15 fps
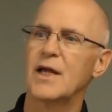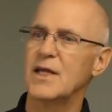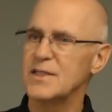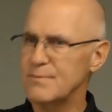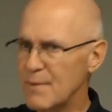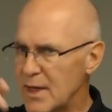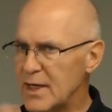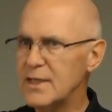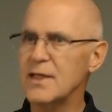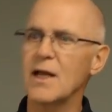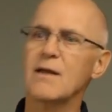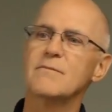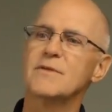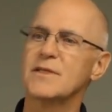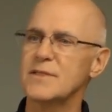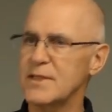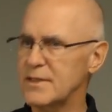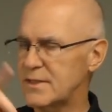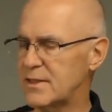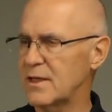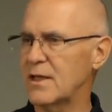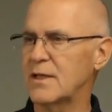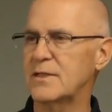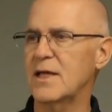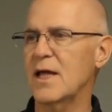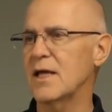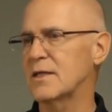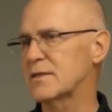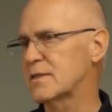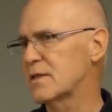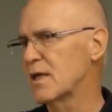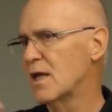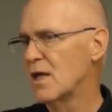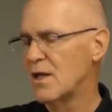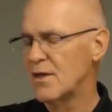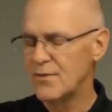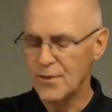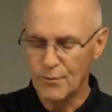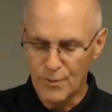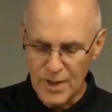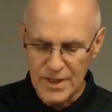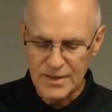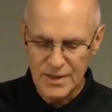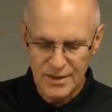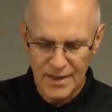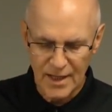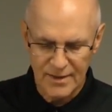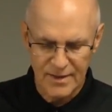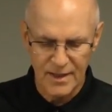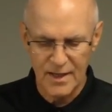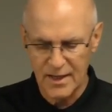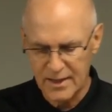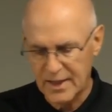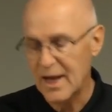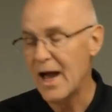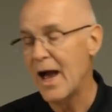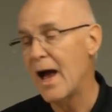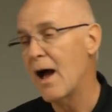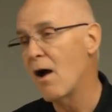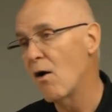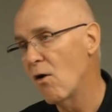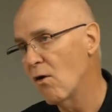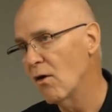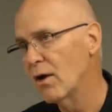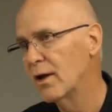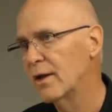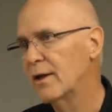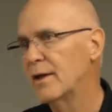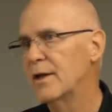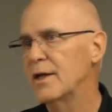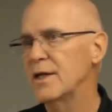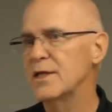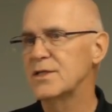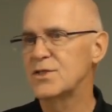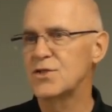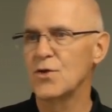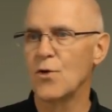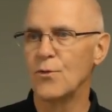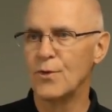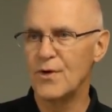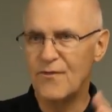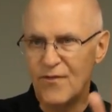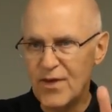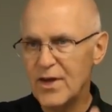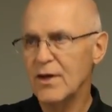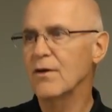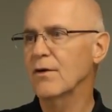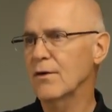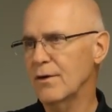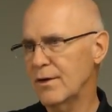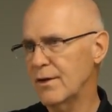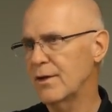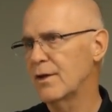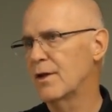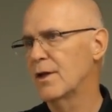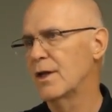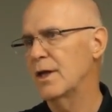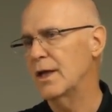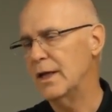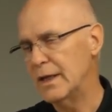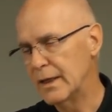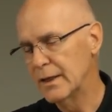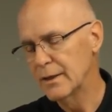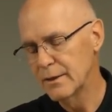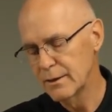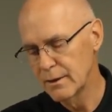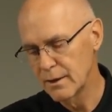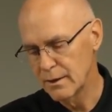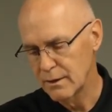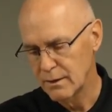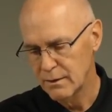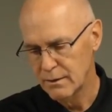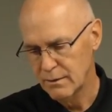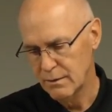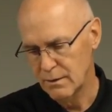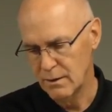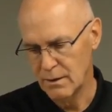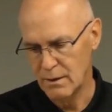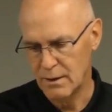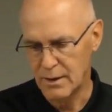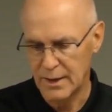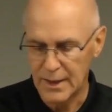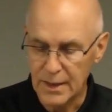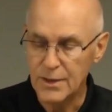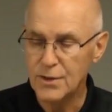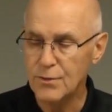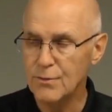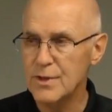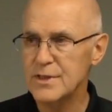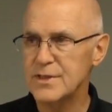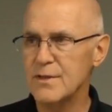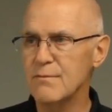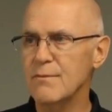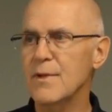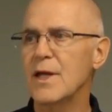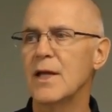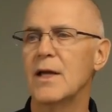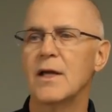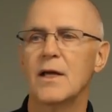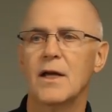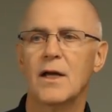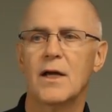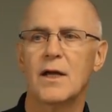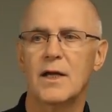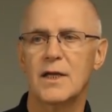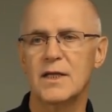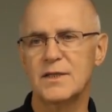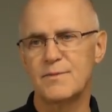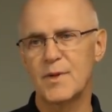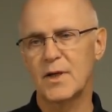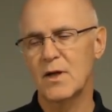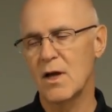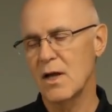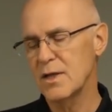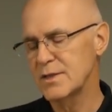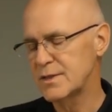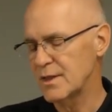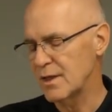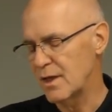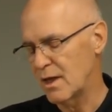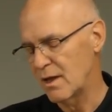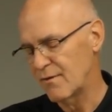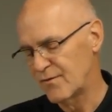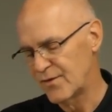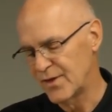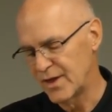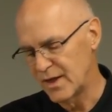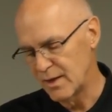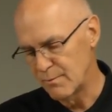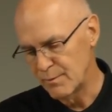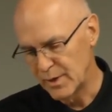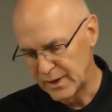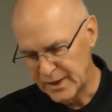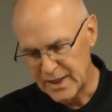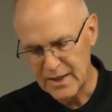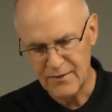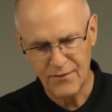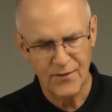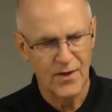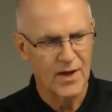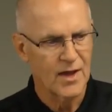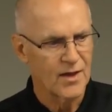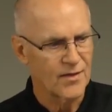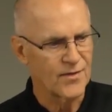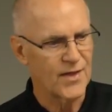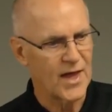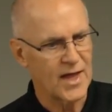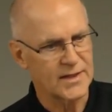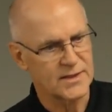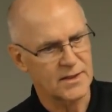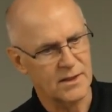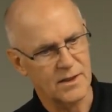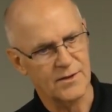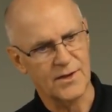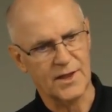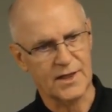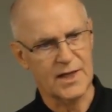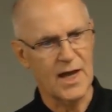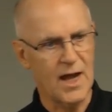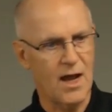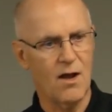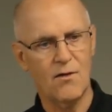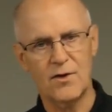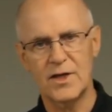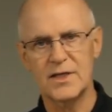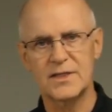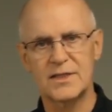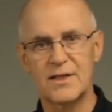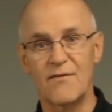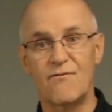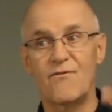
as many times as it takes. The reason that the cow is so revered in Hinduism is because of the belief that the cow is the